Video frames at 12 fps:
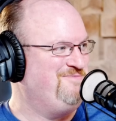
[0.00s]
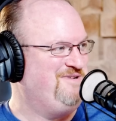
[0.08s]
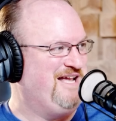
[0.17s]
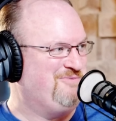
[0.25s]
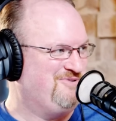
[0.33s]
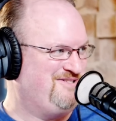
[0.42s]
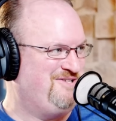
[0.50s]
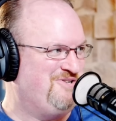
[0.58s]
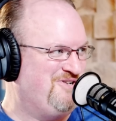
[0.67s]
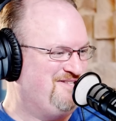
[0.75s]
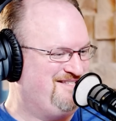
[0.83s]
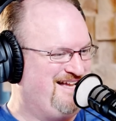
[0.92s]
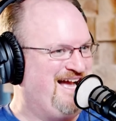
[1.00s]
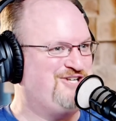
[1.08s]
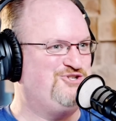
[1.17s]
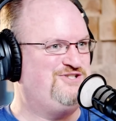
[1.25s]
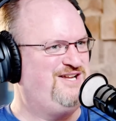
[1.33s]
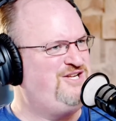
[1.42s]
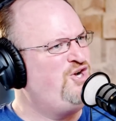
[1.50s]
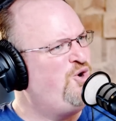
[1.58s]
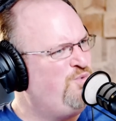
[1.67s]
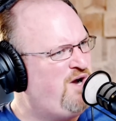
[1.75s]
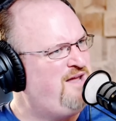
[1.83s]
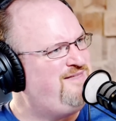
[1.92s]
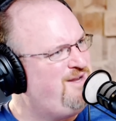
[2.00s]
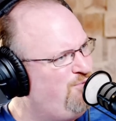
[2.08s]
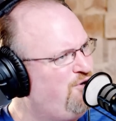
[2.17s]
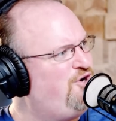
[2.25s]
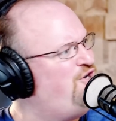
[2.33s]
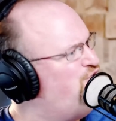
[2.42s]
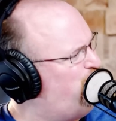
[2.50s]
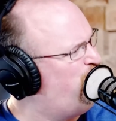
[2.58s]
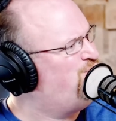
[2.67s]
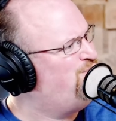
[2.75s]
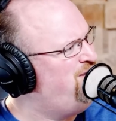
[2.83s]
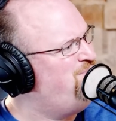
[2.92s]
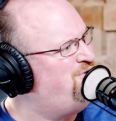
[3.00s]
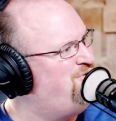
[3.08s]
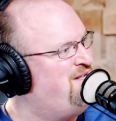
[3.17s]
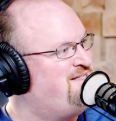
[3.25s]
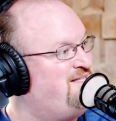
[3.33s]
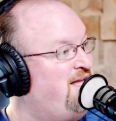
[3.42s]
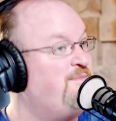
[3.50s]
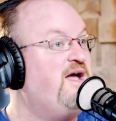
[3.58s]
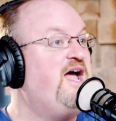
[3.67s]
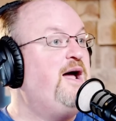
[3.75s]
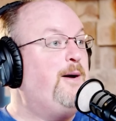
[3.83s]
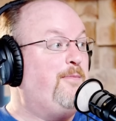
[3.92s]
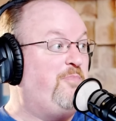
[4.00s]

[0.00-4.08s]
to be able to actually say, I think we're going to do a reboot, it's them. No.